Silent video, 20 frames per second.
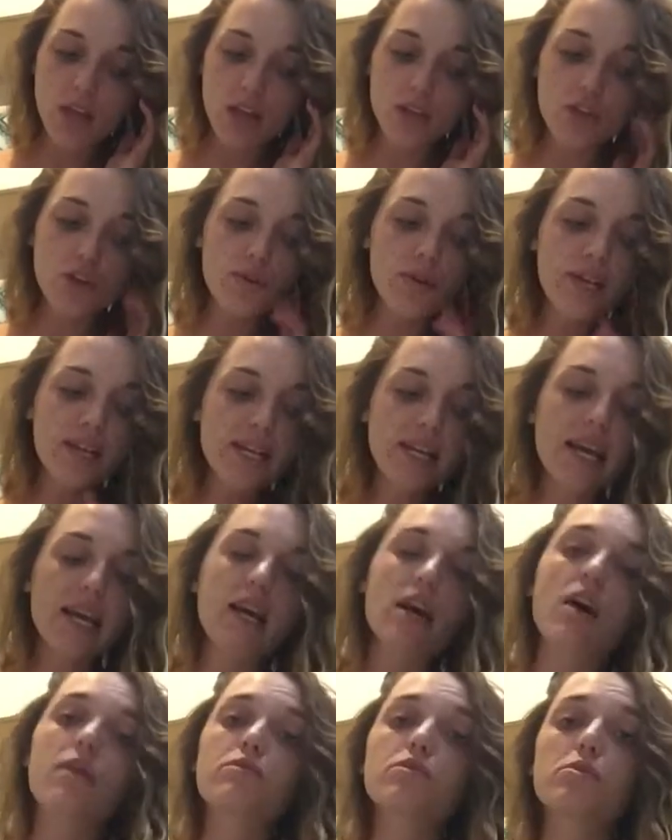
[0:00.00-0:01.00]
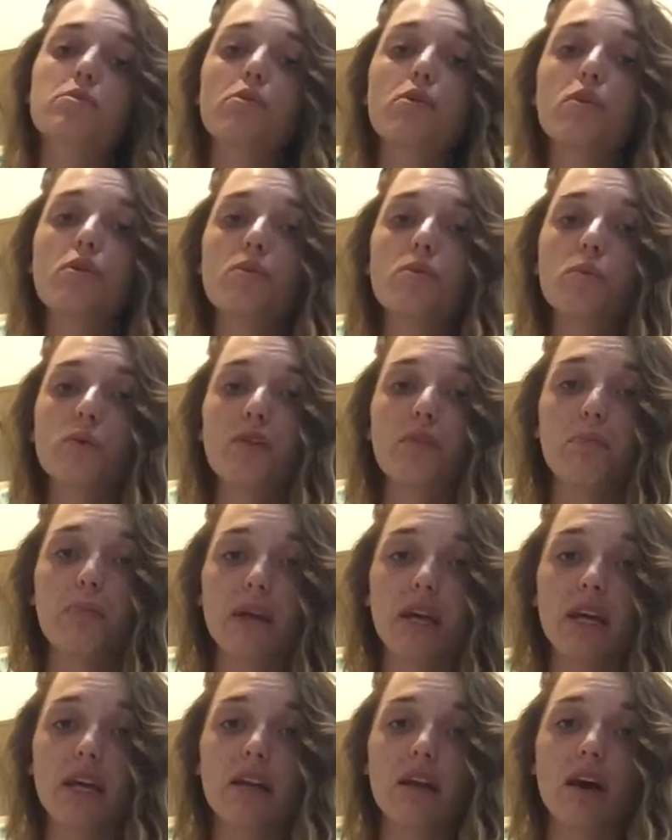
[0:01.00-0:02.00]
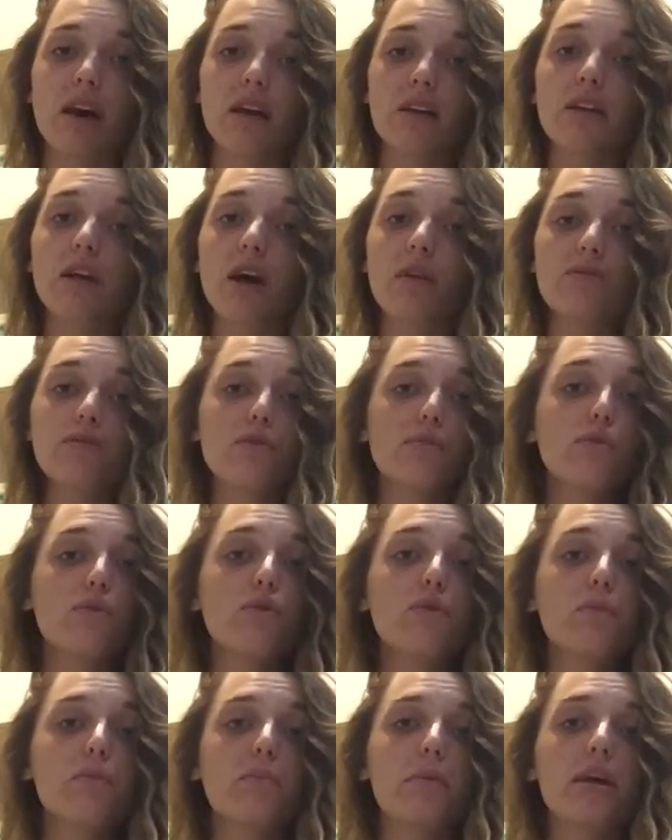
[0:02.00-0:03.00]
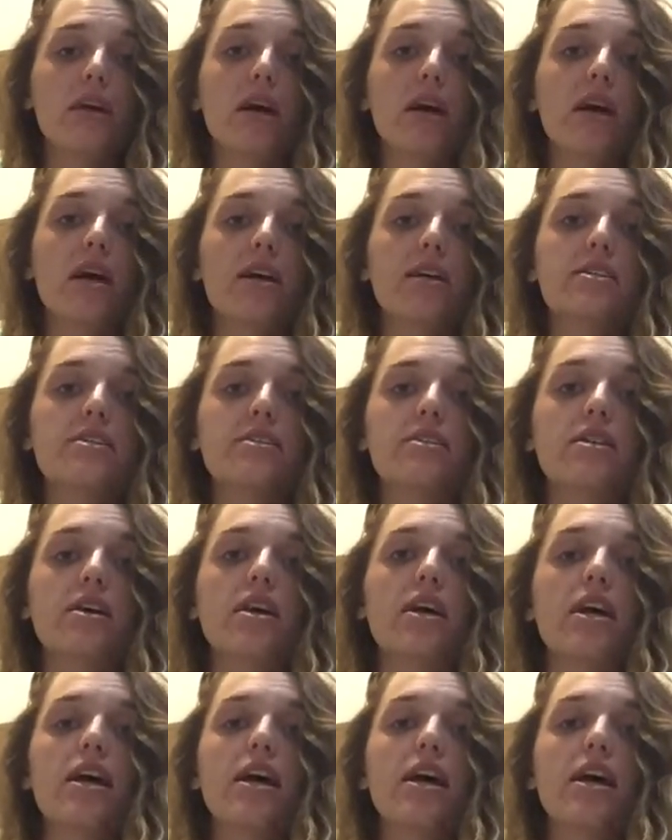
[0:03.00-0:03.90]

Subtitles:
You need to get comfortable with being uncomfortable because